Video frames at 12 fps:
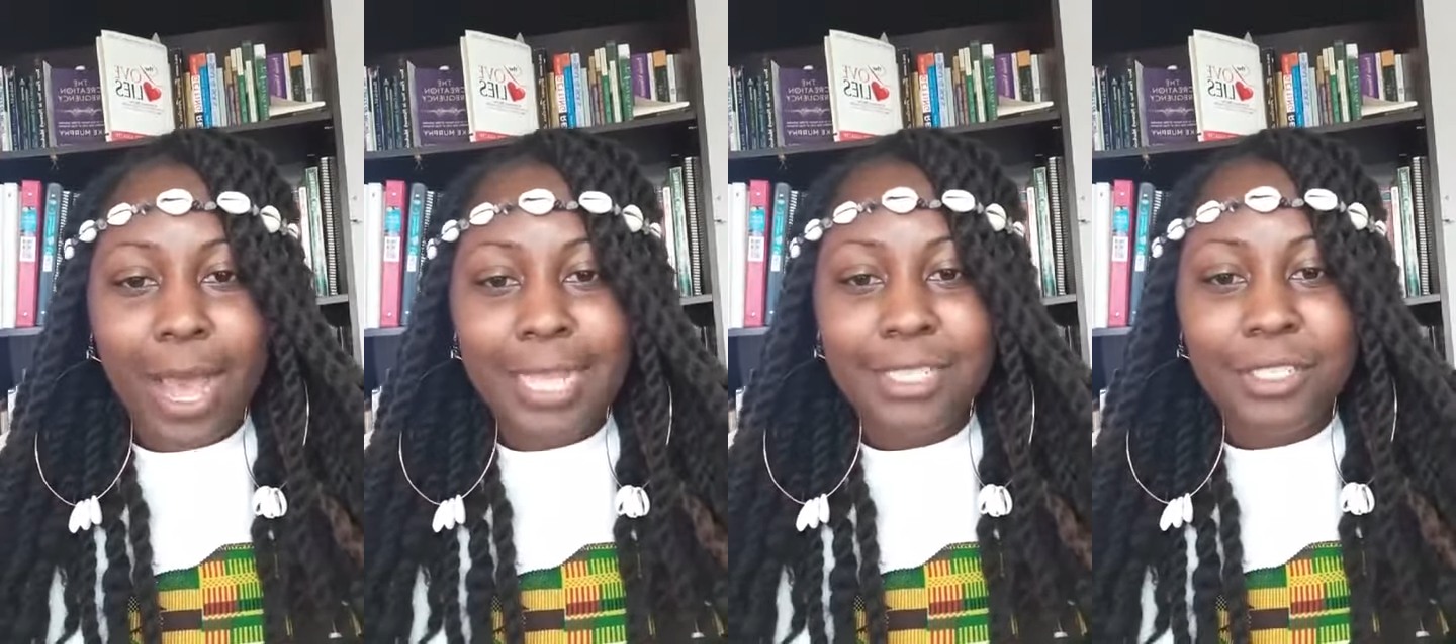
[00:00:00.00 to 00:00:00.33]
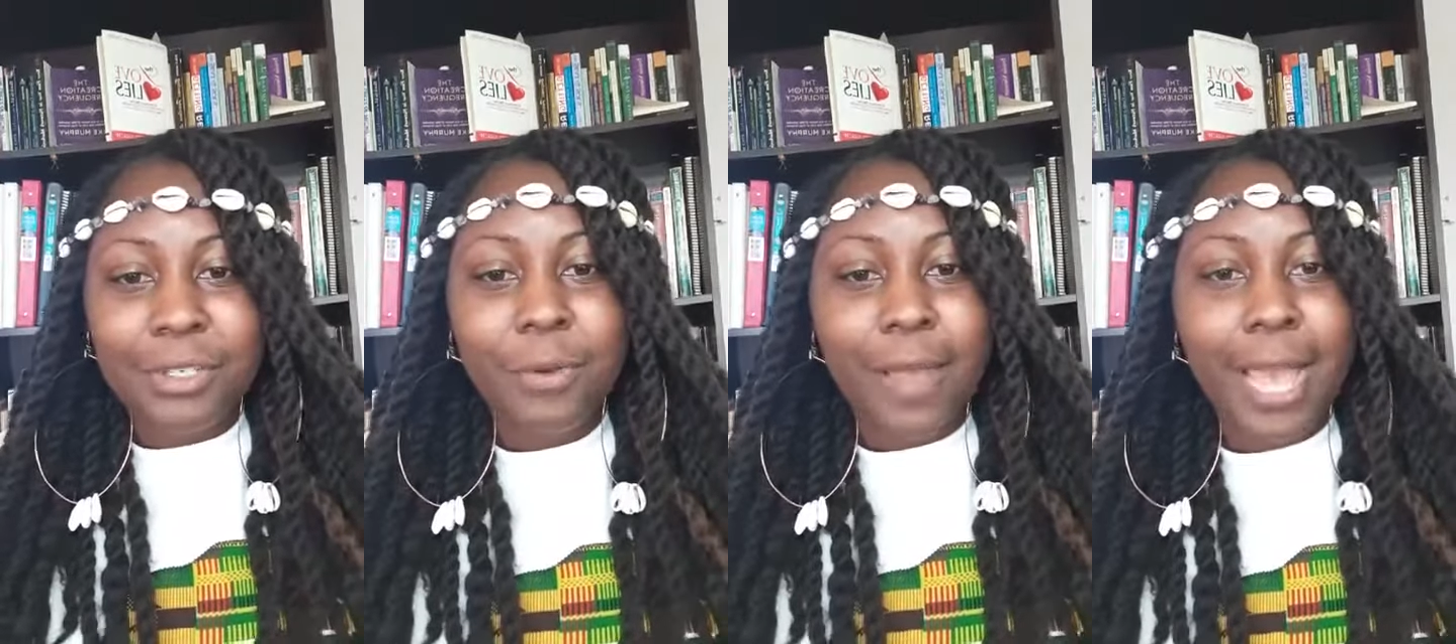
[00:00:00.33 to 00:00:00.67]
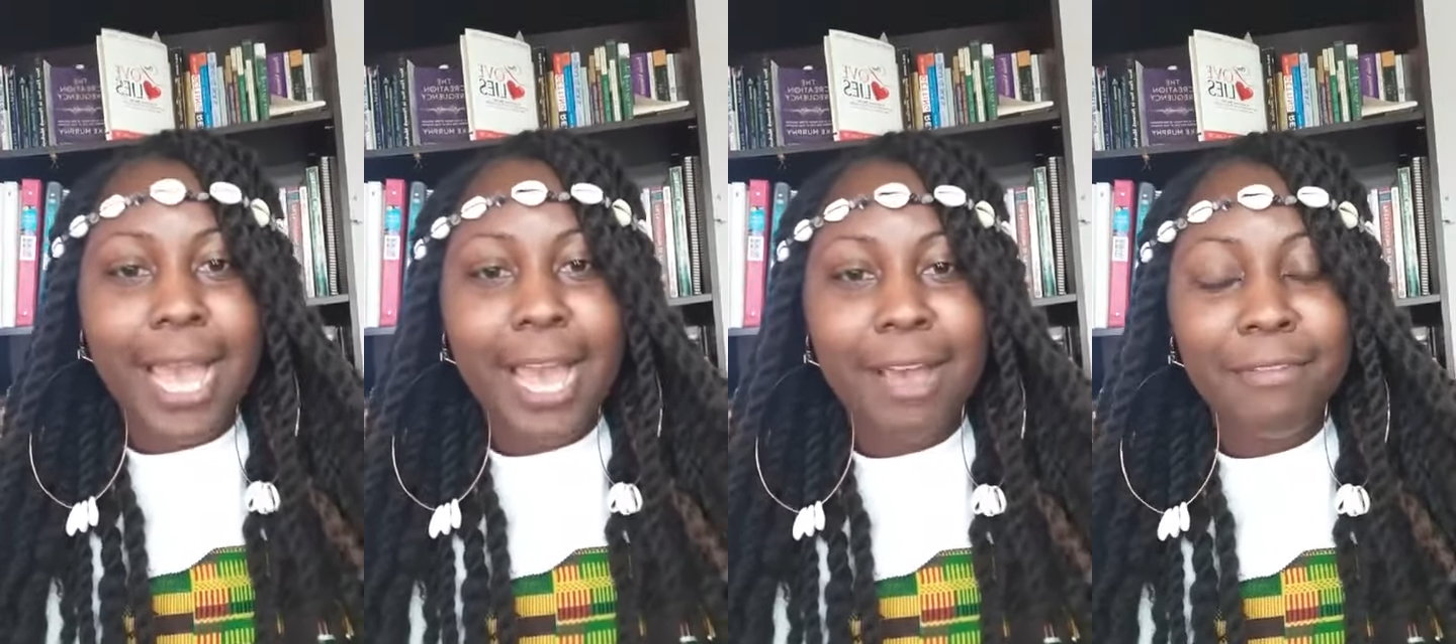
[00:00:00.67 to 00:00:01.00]
I do
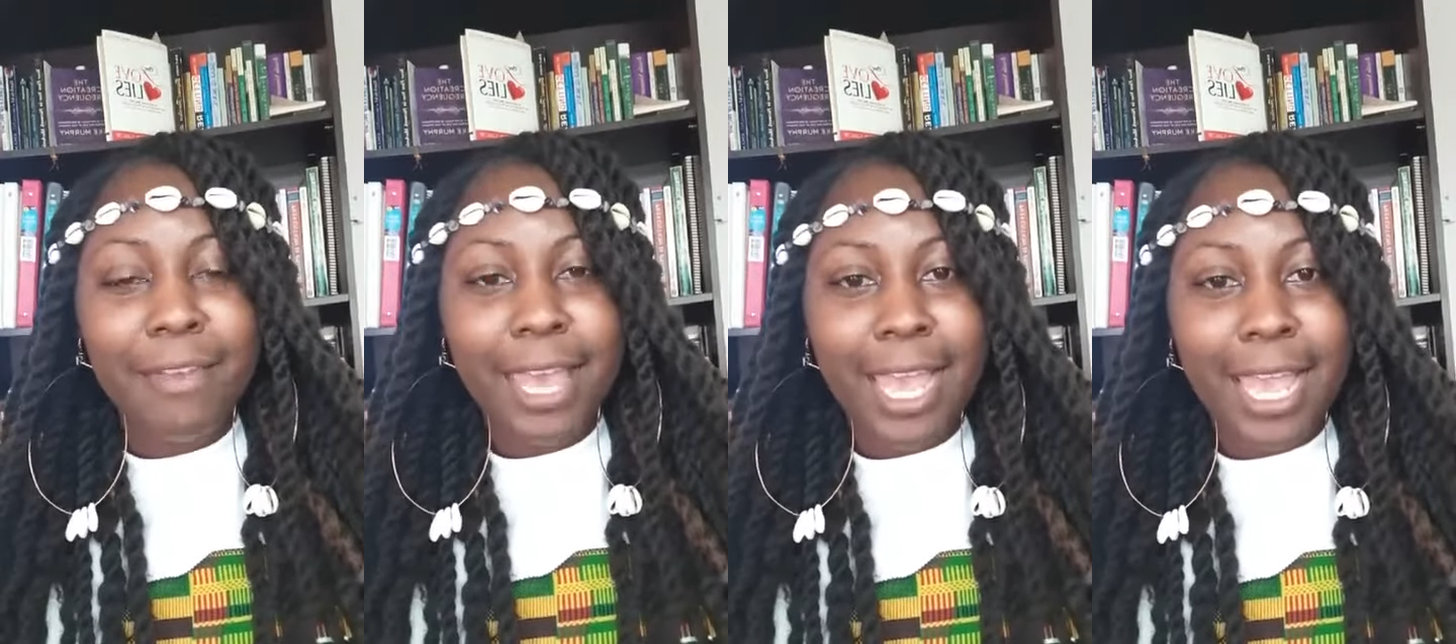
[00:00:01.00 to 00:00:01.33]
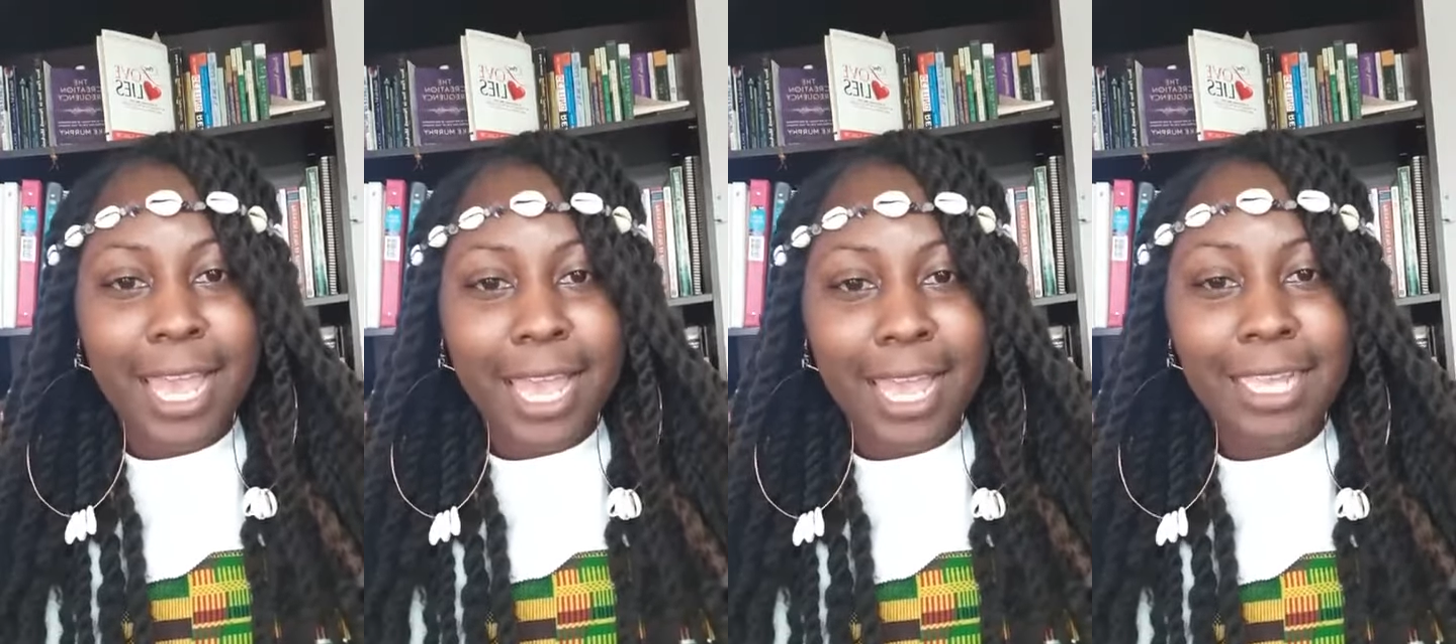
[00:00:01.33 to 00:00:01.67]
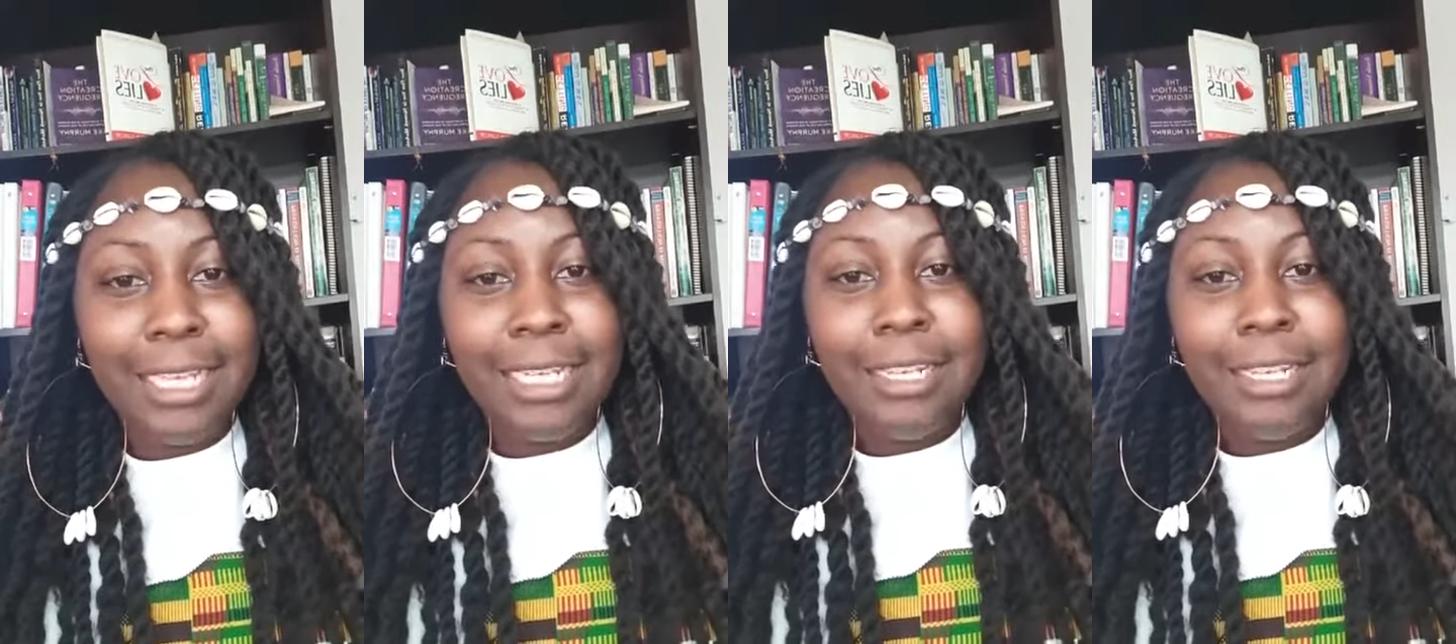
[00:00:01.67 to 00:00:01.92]
have a